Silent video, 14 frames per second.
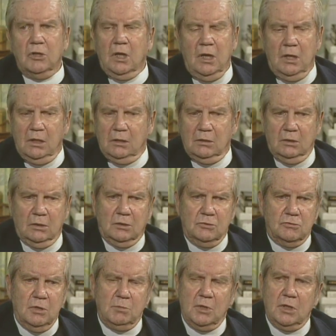again uh,
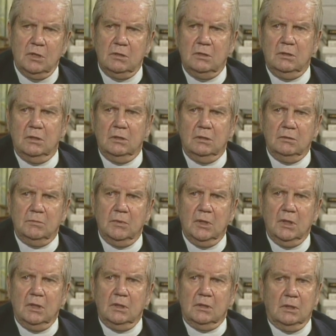contributed
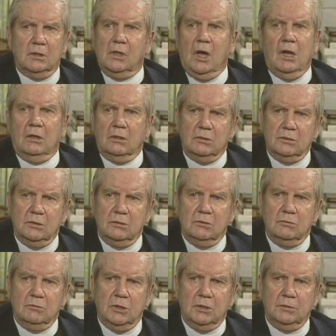a dollar
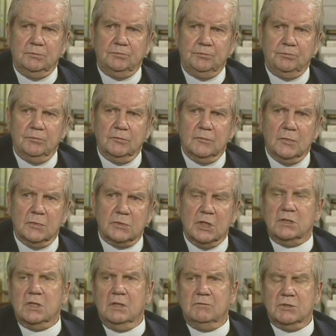to
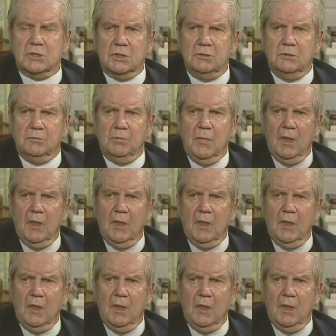St. Stephen's School.